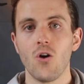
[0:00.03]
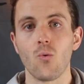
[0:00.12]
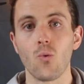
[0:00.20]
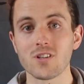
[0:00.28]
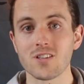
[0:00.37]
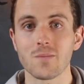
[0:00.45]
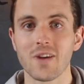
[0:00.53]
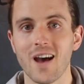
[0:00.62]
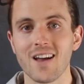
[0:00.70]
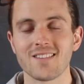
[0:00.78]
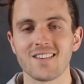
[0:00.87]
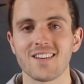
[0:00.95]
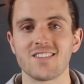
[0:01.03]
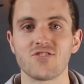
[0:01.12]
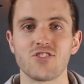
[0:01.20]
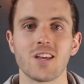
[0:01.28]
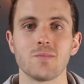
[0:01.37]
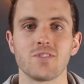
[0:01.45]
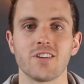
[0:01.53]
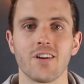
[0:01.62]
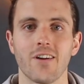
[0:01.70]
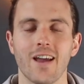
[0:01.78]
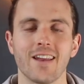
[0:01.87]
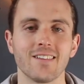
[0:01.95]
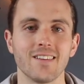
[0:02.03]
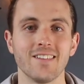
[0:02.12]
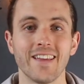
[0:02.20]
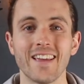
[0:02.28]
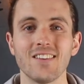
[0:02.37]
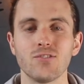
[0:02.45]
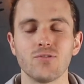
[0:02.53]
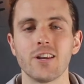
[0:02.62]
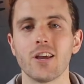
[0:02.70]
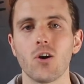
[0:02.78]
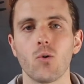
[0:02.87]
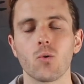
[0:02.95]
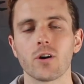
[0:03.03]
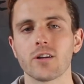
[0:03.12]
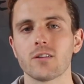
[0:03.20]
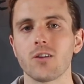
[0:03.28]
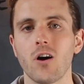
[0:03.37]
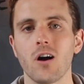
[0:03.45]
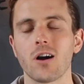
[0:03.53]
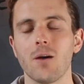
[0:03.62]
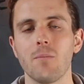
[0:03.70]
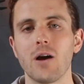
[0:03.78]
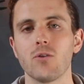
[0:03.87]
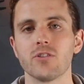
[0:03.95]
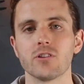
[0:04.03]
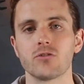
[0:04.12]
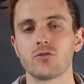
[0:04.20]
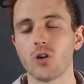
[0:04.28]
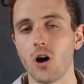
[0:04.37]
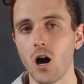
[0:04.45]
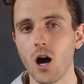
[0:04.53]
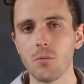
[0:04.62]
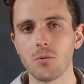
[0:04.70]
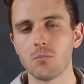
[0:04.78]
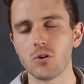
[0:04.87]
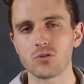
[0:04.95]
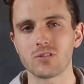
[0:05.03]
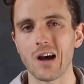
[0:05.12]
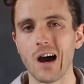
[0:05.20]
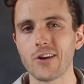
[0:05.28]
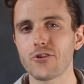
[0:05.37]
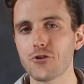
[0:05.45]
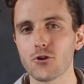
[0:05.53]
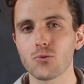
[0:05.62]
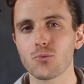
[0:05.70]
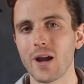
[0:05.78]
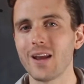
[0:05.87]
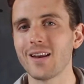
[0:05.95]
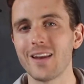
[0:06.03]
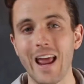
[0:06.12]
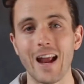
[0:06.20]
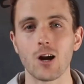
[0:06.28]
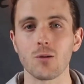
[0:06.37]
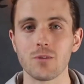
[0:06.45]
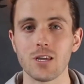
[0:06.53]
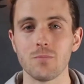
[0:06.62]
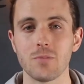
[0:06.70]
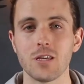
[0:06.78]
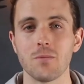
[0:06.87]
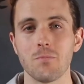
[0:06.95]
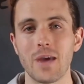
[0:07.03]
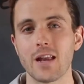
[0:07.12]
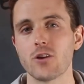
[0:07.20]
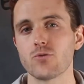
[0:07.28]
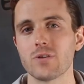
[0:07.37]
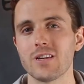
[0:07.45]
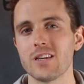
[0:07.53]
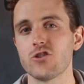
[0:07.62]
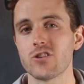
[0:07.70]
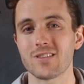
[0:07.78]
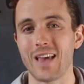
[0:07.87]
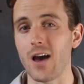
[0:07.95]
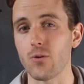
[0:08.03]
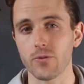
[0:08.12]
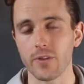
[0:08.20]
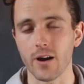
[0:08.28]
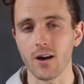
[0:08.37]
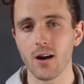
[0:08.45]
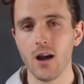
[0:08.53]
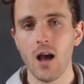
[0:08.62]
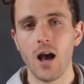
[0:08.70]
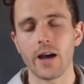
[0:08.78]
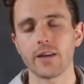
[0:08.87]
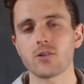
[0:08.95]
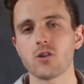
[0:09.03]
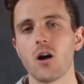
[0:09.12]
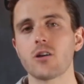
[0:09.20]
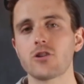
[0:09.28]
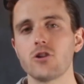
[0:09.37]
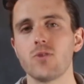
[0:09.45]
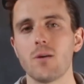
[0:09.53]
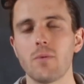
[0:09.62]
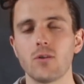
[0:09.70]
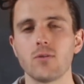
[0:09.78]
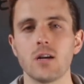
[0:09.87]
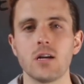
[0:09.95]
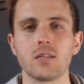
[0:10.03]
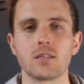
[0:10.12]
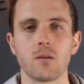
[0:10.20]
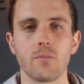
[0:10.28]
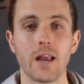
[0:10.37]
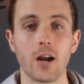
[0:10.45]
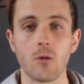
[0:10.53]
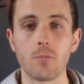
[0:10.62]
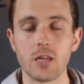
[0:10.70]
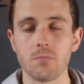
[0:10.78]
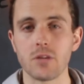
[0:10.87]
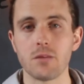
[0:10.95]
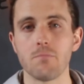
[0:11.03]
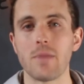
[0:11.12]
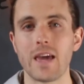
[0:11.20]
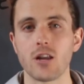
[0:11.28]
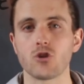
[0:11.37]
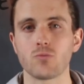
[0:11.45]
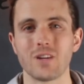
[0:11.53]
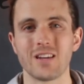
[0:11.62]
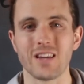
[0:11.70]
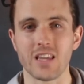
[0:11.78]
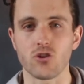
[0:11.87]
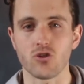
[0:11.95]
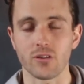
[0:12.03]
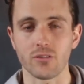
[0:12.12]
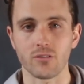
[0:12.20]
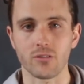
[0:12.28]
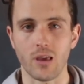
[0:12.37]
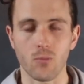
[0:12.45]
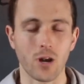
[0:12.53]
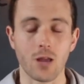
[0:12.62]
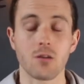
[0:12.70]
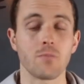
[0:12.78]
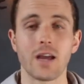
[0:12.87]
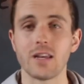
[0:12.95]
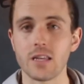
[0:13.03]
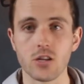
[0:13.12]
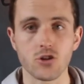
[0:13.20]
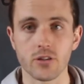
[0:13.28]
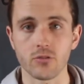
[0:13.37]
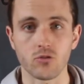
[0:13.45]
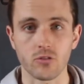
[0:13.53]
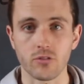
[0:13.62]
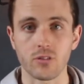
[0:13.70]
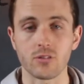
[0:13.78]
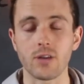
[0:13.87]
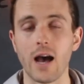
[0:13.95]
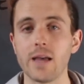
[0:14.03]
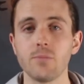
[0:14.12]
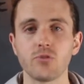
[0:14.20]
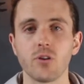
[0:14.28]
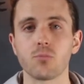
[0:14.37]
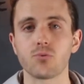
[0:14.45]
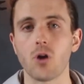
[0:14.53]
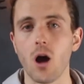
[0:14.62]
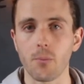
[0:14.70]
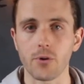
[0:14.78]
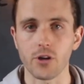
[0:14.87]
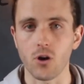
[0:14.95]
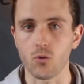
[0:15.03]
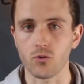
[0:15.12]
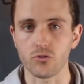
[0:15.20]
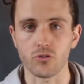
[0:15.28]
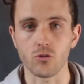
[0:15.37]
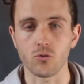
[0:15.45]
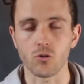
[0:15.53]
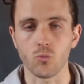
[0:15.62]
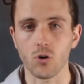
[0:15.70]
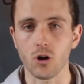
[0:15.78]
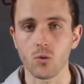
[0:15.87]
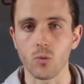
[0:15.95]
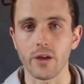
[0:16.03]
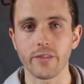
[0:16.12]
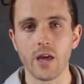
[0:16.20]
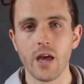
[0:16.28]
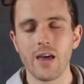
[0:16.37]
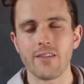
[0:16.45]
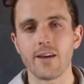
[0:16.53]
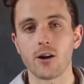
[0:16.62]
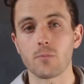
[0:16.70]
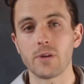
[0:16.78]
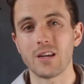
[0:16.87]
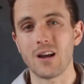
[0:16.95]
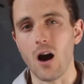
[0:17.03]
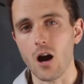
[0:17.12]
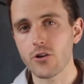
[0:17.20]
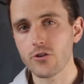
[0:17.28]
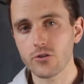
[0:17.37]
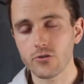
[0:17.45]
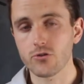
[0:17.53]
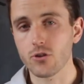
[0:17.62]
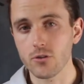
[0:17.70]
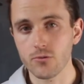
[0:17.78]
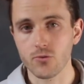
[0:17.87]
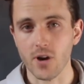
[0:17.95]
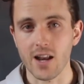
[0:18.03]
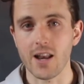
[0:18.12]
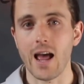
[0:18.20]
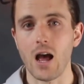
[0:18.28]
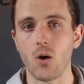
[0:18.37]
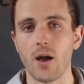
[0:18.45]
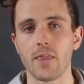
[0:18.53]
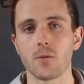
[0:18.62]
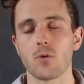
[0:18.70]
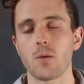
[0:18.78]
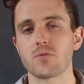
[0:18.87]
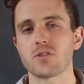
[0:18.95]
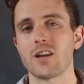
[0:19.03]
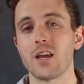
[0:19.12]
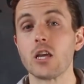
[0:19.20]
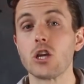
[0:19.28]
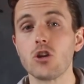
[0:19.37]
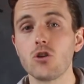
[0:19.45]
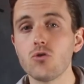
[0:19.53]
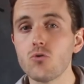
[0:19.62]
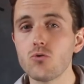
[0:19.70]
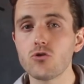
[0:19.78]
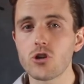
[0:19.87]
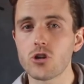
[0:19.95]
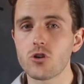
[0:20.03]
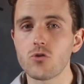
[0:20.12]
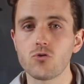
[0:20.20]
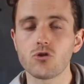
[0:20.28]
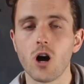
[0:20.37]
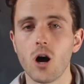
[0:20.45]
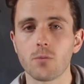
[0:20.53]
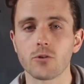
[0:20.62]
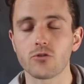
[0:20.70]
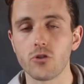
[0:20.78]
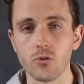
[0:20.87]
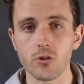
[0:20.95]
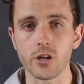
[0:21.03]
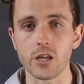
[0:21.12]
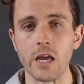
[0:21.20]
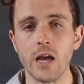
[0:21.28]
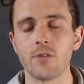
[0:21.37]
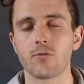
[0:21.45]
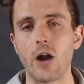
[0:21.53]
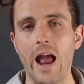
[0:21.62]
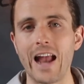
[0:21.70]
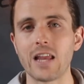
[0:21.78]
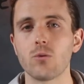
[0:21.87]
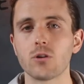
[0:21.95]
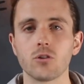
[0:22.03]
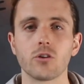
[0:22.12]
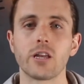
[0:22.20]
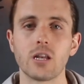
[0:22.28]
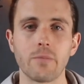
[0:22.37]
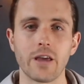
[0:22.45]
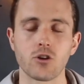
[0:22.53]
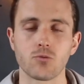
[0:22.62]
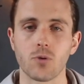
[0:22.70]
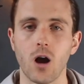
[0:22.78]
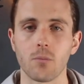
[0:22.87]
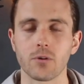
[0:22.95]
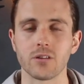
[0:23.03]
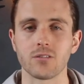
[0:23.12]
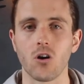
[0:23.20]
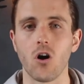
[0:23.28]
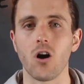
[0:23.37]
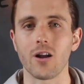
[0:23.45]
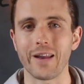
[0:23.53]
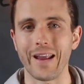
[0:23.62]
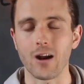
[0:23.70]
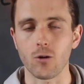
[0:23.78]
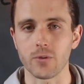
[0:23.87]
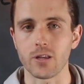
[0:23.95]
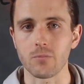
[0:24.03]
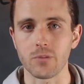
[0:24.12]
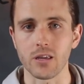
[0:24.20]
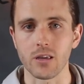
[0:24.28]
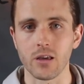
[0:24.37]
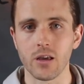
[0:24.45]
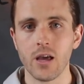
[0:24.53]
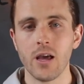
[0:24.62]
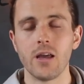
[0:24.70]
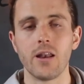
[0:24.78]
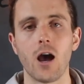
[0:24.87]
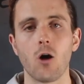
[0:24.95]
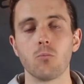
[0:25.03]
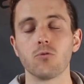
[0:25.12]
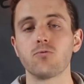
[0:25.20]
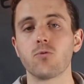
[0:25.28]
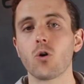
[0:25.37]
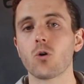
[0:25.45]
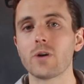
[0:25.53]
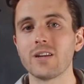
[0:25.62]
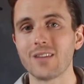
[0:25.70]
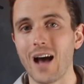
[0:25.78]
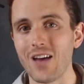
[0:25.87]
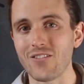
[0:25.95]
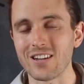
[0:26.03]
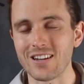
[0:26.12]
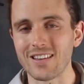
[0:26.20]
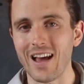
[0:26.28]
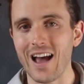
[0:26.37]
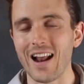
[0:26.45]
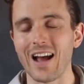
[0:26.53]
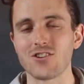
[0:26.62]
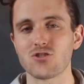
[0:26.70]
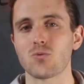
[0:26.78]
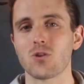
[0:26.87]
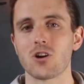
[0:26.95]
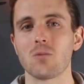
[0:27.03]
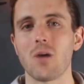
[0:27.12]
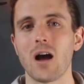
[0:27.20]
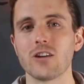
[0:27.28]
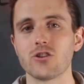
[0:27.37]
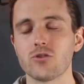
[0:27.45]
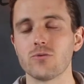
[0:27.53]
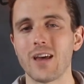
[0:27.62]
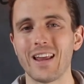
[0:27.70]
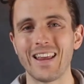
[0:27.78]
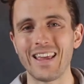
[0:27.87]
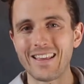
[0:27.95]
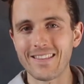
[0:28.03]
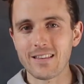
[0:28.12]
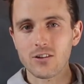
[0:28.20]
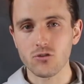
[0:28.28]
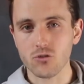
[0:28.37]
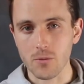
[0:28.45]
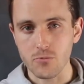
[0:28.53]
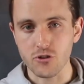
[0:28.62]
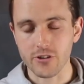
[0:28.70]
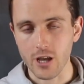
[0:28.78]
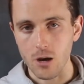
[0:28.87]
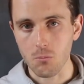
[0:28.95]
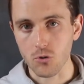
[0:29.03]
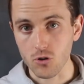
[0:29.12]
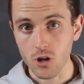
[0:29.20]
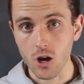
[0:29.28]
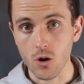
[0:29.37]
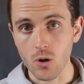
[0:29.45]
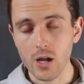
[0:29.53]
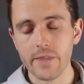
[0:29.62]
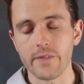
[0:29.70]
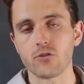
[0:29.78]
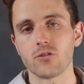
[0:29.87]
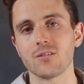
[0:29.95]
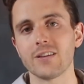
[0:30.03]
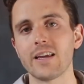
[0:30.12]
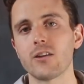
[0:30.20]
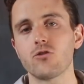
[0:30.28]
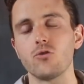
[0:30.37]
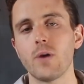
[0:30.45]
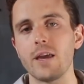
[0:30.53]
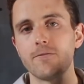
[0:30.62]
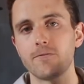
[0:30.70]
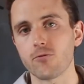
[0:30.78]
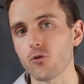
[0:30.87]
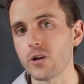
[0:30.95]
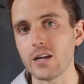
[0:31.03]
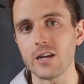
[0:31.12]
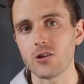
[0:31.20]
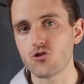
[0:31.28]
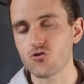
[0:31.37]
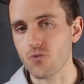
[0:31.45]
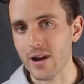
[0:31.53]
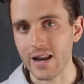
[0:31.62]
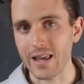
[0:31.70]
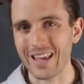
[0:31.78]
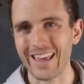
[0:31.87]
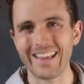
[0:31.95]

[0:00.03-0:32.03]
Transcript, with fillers: What's up guys, it's James here. And in today's video, we're gonna talk about the top most underrated Airbnb management niches out there. I'm gonna talk to you about some Airbnb management niches. And what I mean by niches is just the types of property owners that you can work with that are being underserved right now and that represent a huge, huge opportunity for anyone looking to manage properties on Airbnb. Now, before we dive into that, I just wanna remind you that in the description down below, there's a link to a free training.